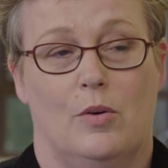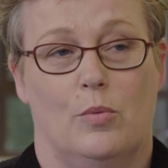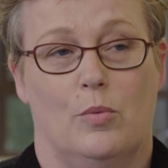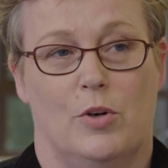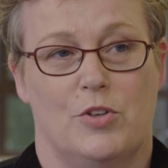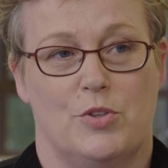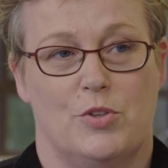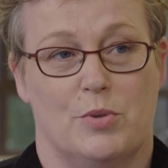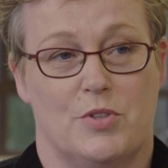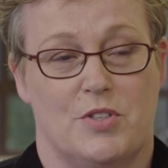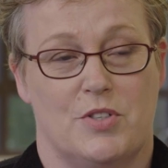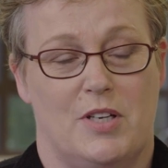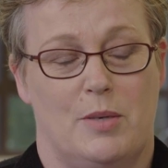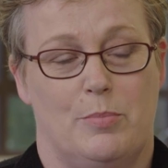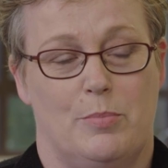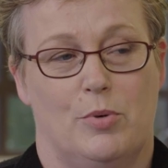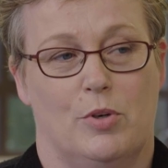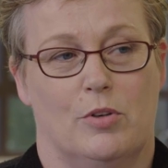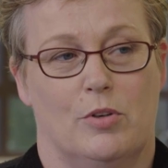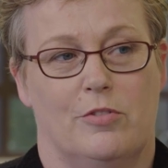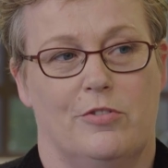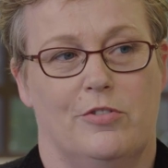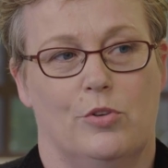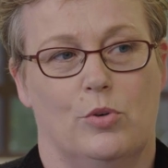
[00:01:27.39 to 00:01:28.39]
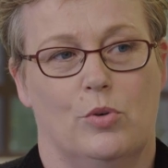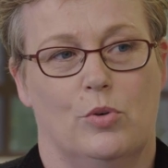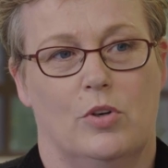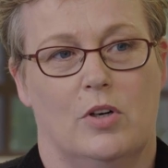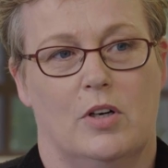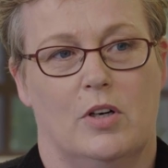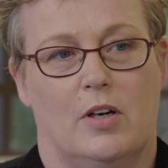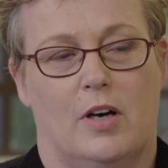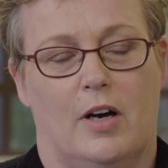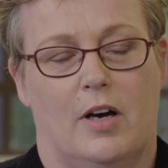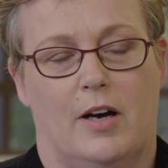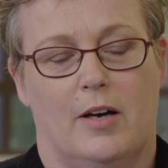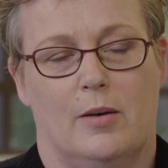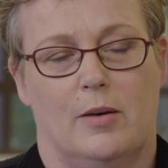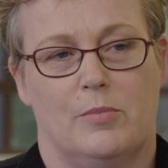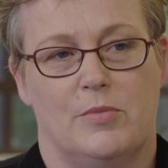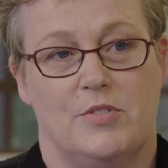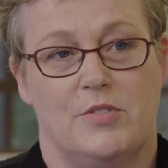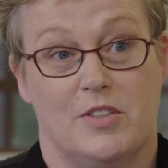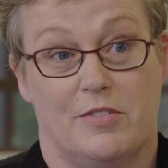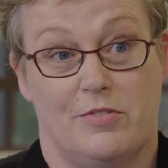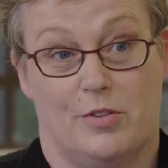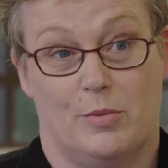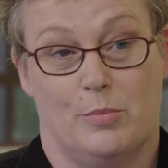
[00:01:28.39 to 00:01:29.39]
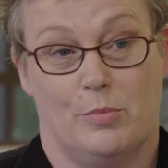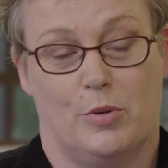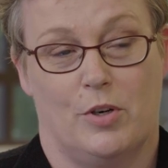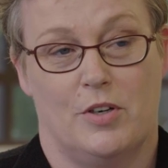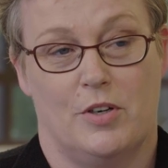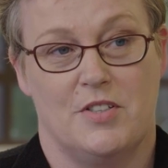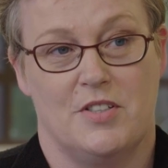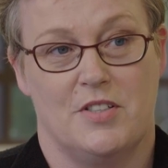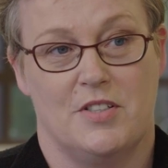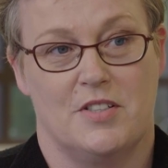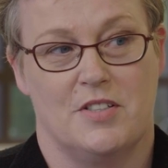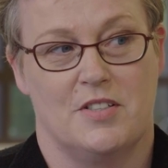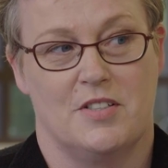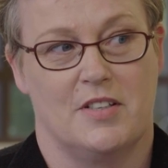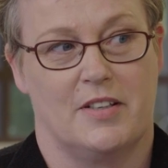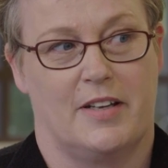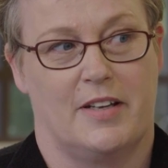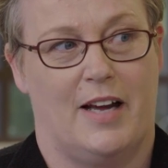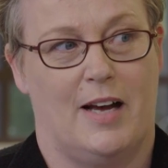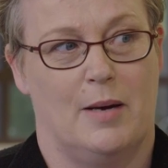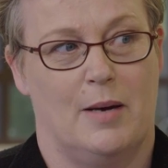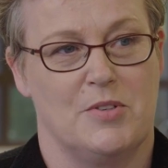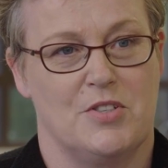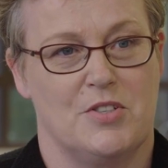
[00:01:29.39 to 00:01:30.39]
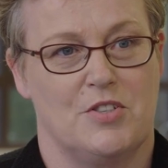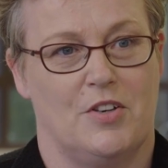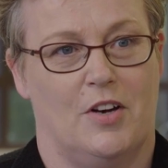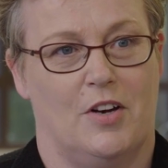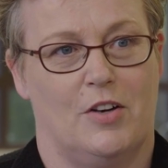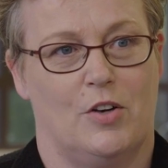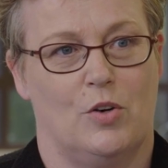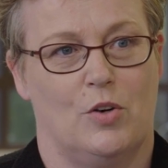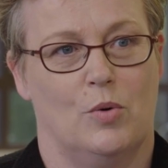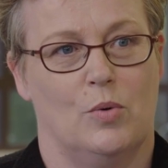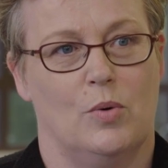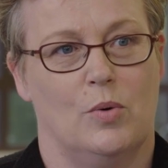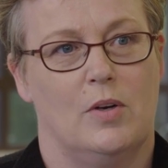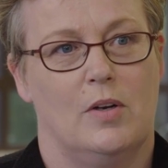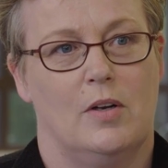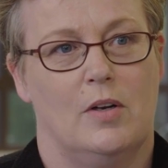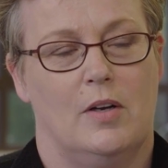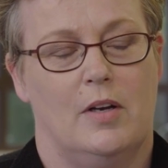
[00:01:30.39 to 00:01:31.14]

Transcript: which was he put four um, different processes of the carbon cycle,